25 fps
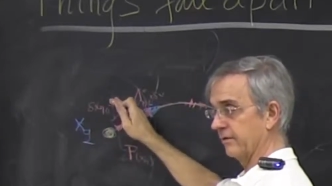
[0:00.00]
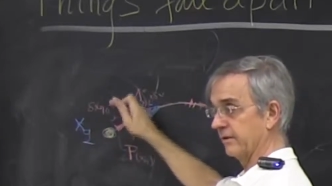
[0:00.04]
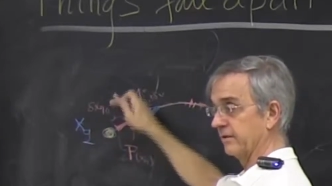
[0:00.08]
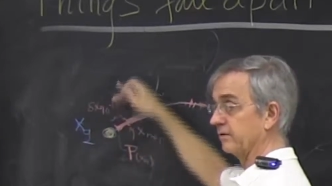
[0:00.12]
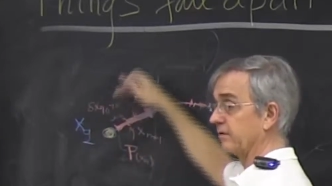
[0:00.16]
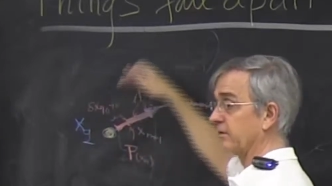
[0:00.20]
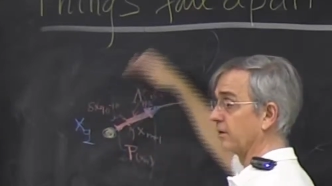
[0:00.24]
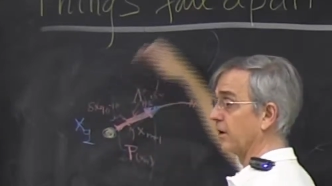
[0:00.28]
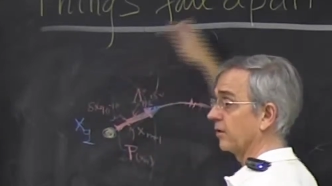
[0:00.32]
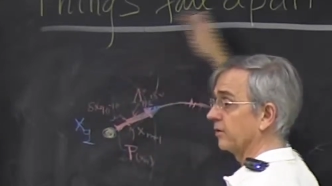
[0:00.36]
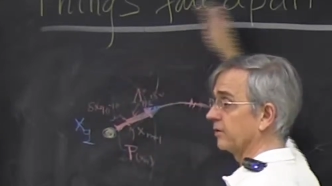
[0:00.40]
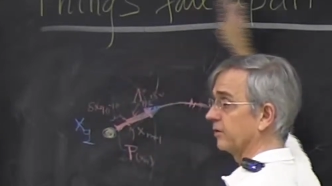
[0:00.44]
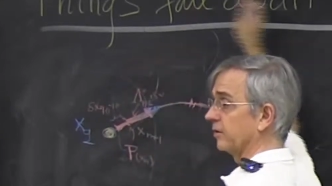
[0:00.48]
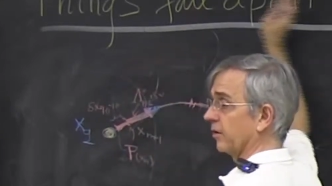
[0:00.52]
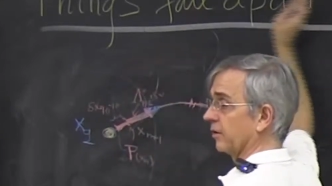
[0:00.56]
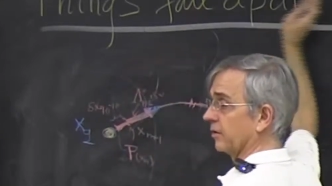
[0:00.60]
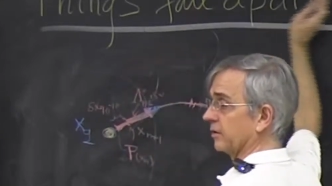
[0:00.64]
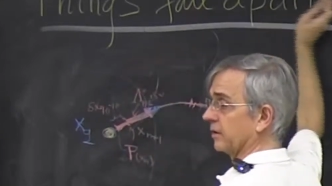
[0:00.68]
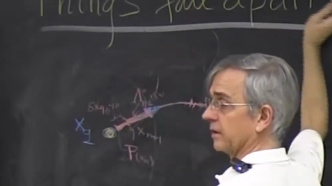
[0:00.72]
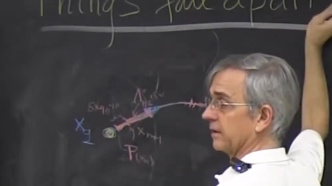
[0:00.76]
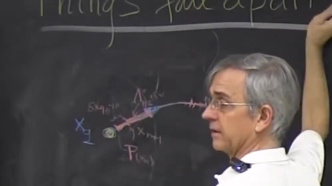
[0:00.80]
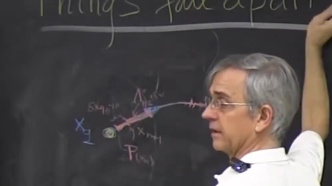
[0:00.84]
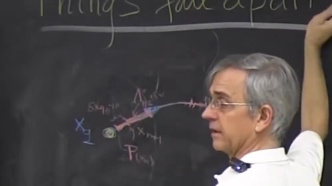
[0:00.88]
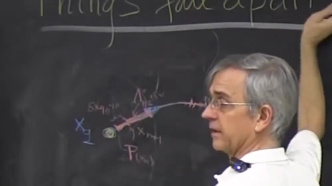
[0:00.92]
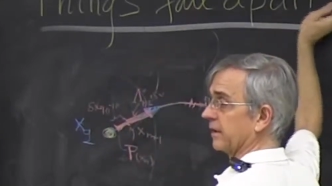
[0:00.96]
We do not
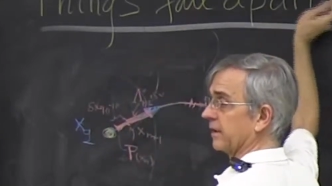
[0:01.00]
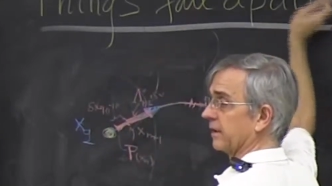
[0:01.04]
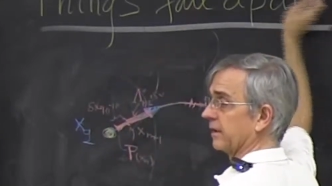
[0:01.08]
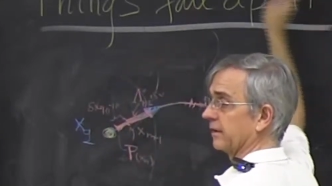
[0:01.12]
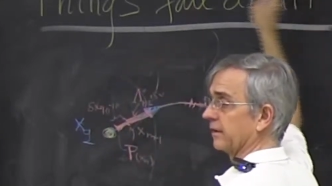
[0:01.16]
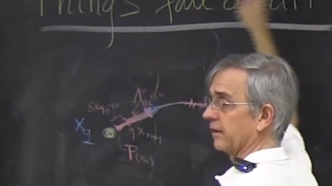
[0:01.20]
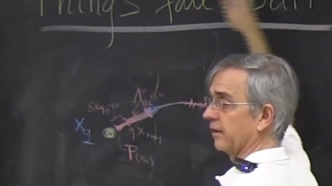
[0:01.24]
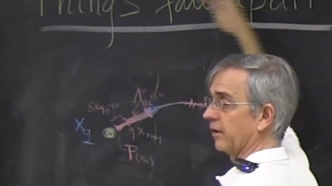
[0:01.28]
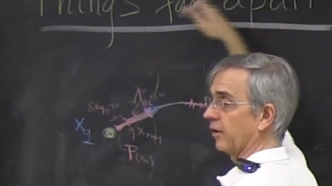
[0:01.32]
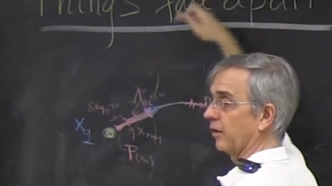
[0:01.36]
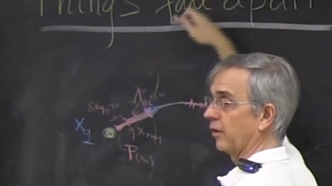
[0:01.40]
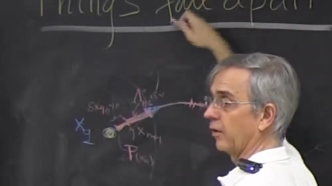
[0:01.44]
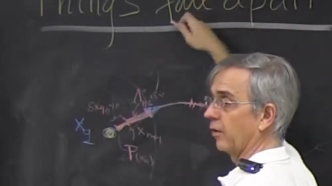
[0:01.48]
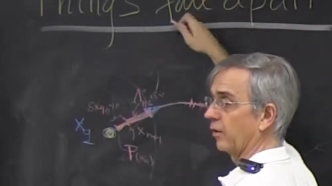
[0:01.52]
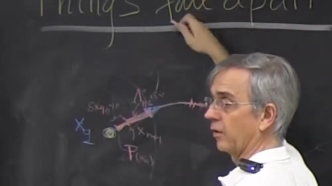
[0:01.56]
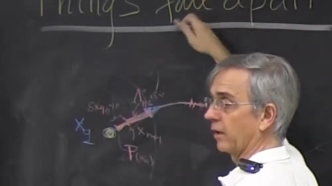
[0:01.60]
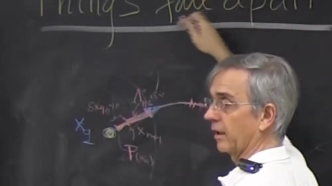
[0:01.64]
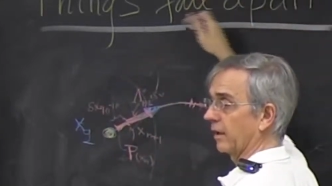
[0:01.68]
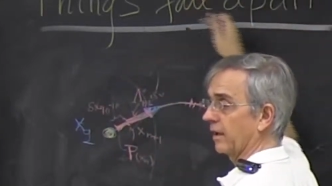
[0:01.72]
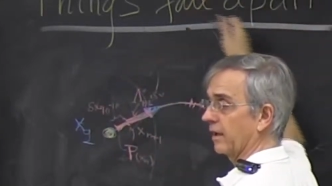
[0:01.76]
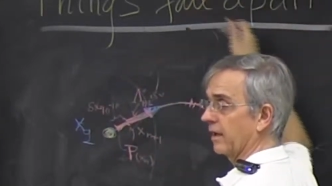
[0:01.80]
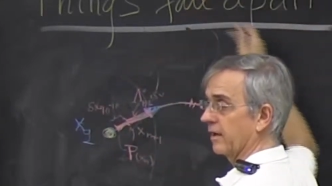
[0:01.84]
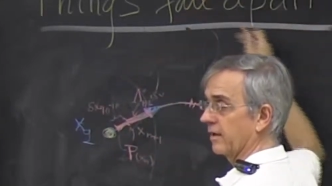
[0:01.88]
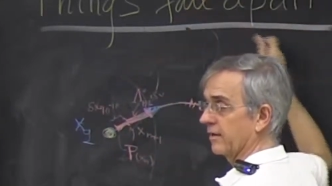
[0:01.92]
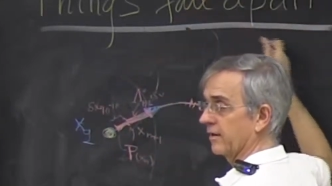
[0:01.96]
know that there are
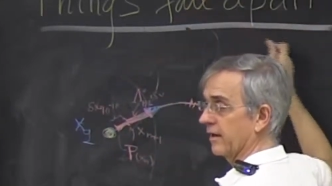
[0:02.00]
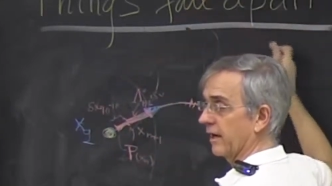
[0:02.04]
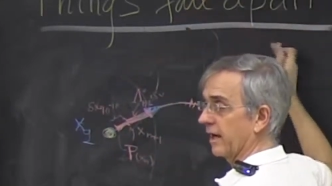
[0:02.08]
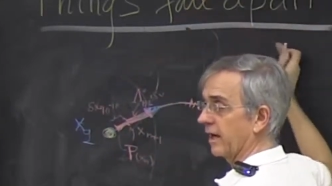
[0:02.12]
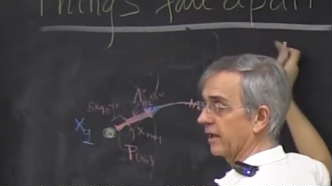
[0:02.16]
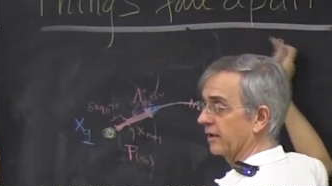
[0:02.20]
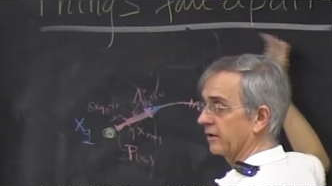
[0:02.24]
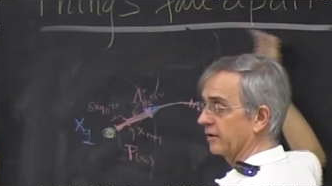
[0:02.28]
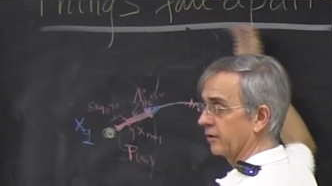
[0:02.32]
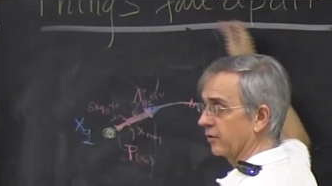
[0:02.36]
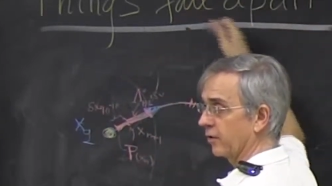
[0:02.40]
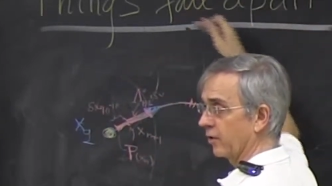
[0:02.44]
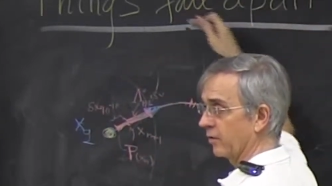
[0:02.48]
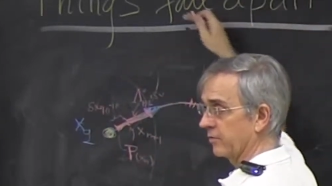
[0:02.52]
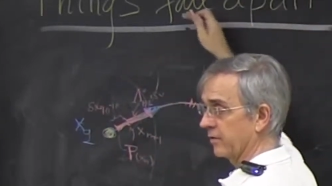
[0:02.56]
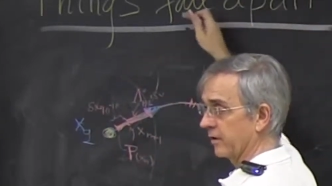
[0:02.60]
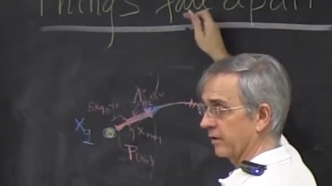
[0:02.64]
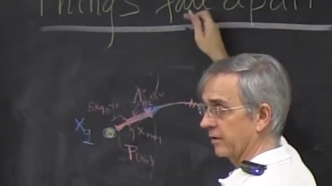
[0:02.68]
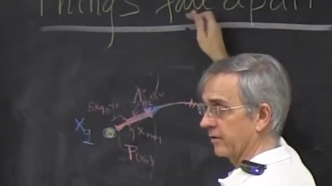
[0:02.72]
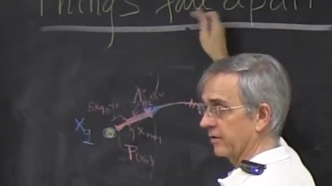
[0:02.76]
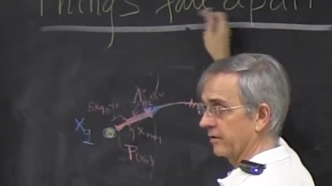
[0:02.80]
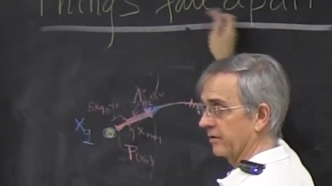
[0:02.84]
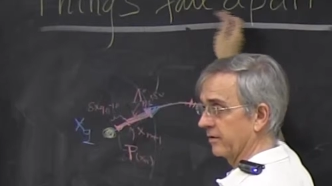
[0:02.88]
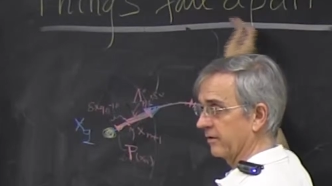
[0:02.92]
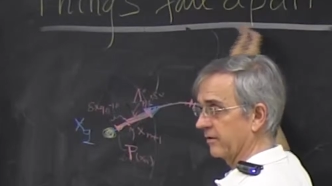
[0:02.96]
all kinds of other
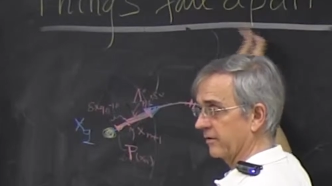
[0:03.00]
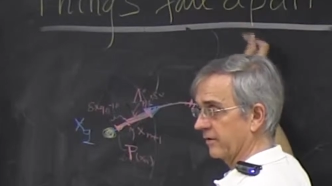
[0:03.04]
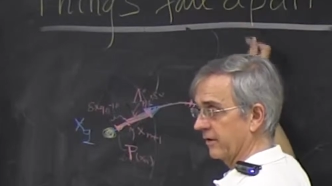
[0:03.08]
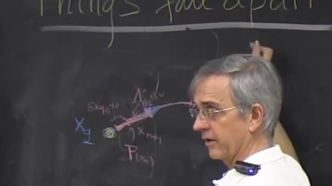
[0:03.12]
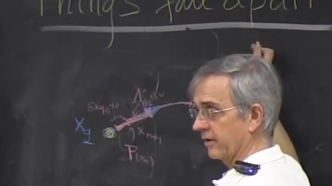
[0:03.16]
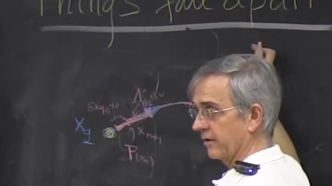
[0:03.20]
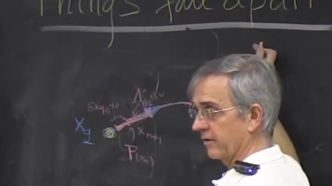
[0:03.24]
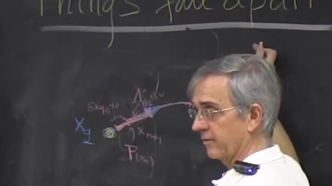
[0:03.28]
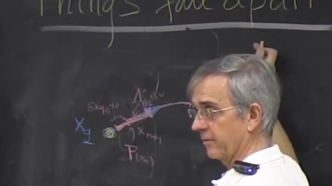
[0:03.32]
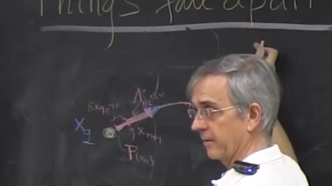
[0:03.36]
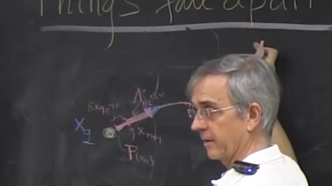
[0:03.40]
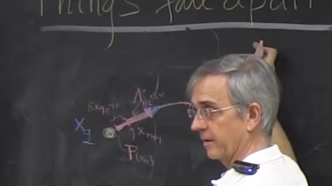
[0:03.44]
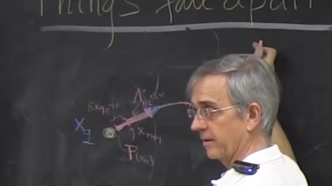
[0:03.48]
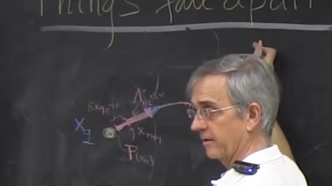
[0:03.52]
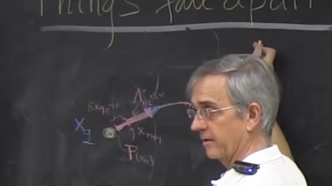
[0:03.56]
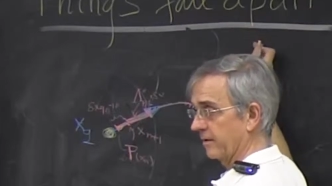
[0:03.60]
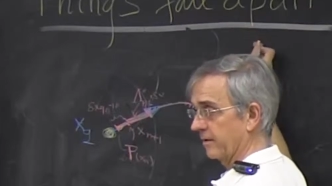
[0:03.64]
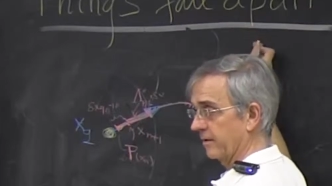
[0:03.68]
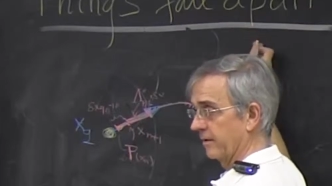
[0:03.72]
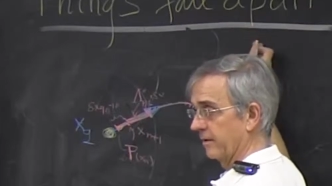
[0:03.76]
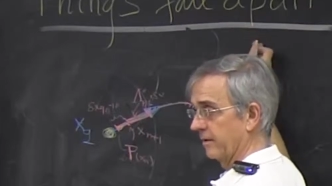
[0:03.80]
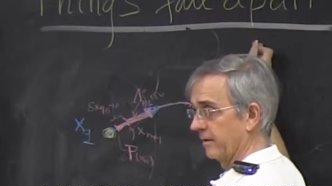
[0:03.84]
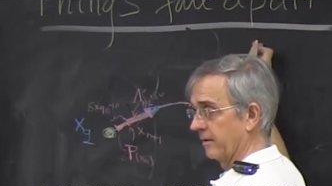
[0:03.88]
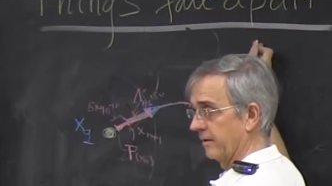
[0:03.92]
objects in a state space.